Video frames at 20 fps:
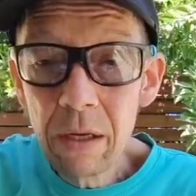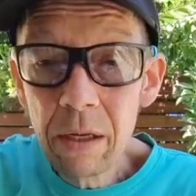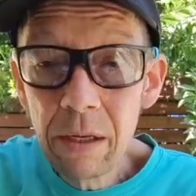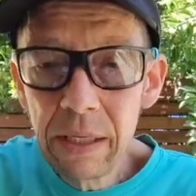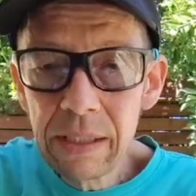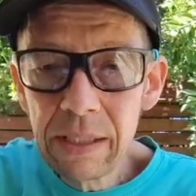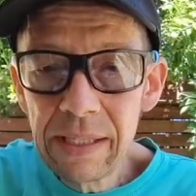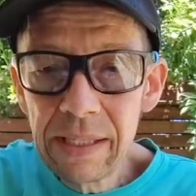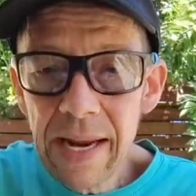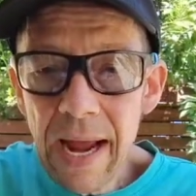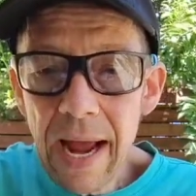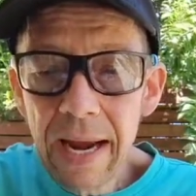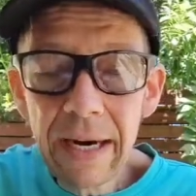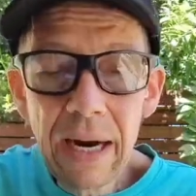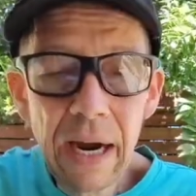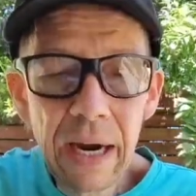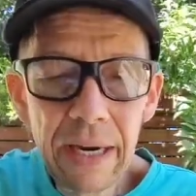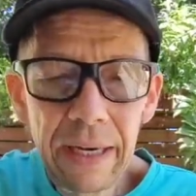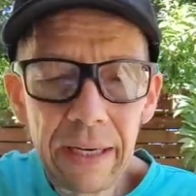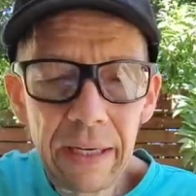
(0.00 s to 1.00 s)
The stack
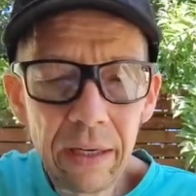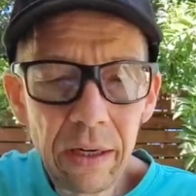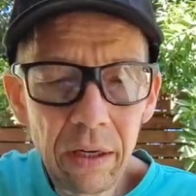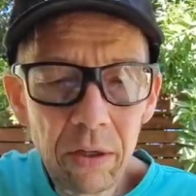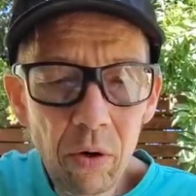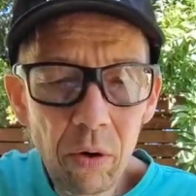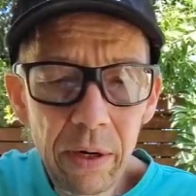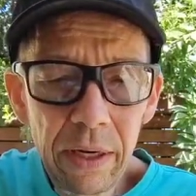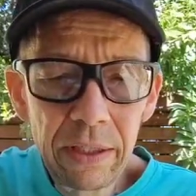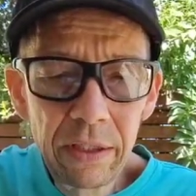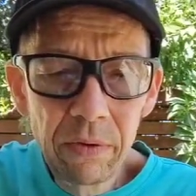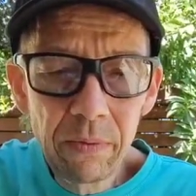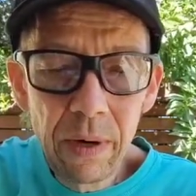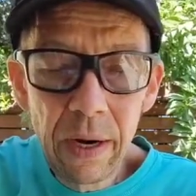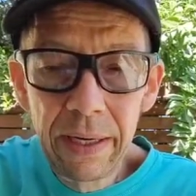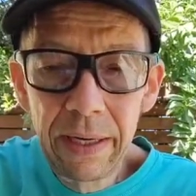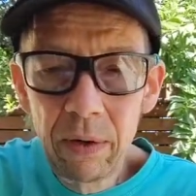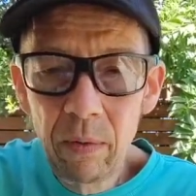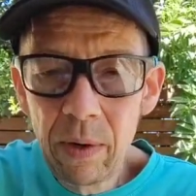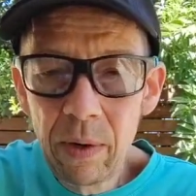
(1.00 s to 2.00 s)
height, according to
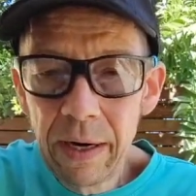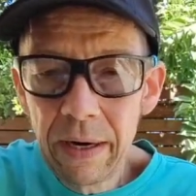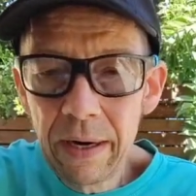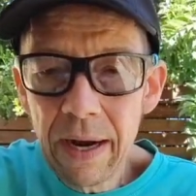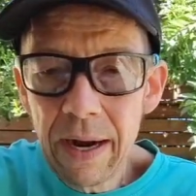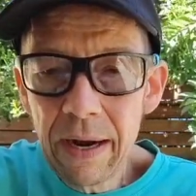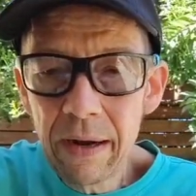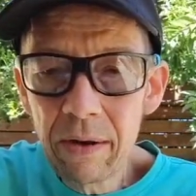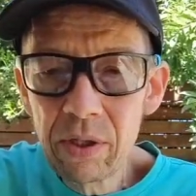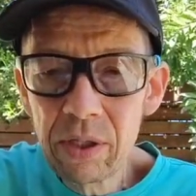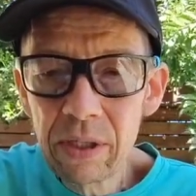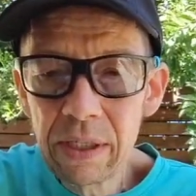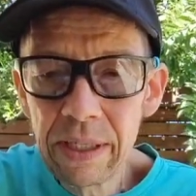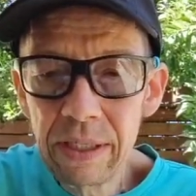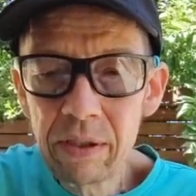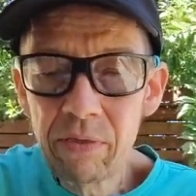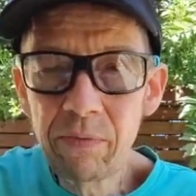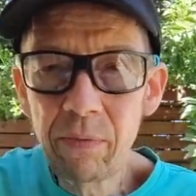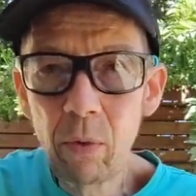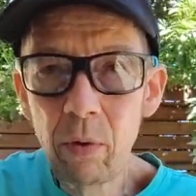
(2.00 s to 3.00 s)
Running Warehouse,
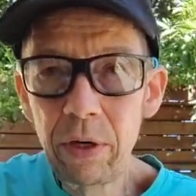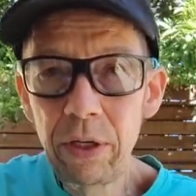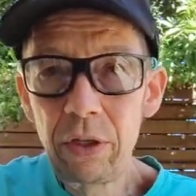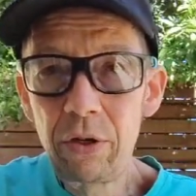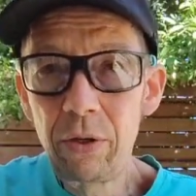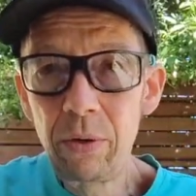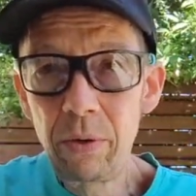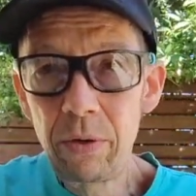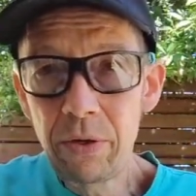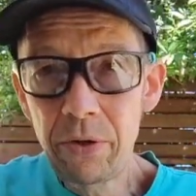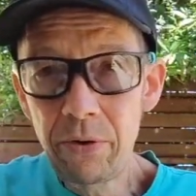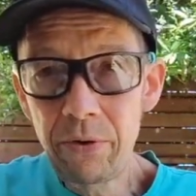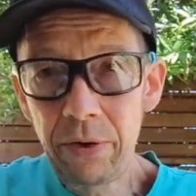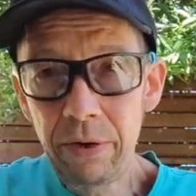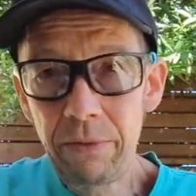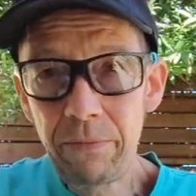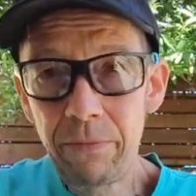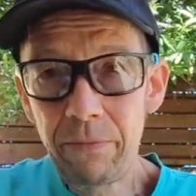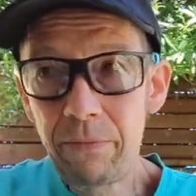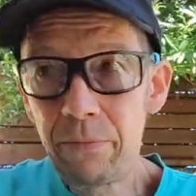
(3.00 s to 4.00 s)
it's
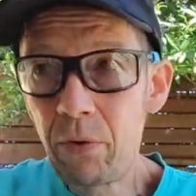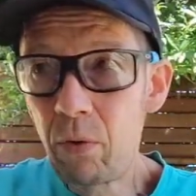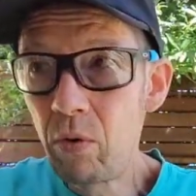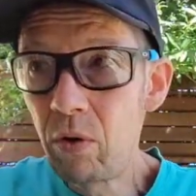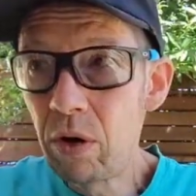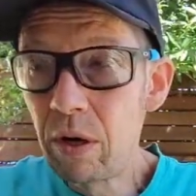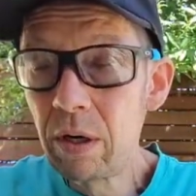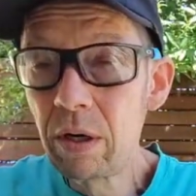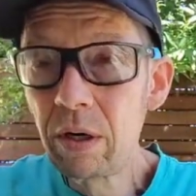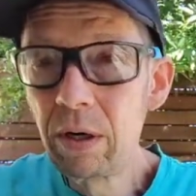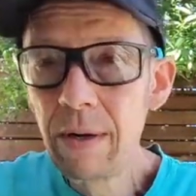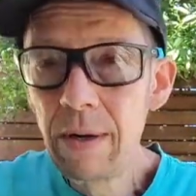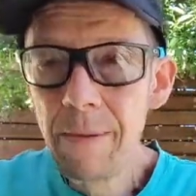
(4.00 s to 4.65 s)
42-34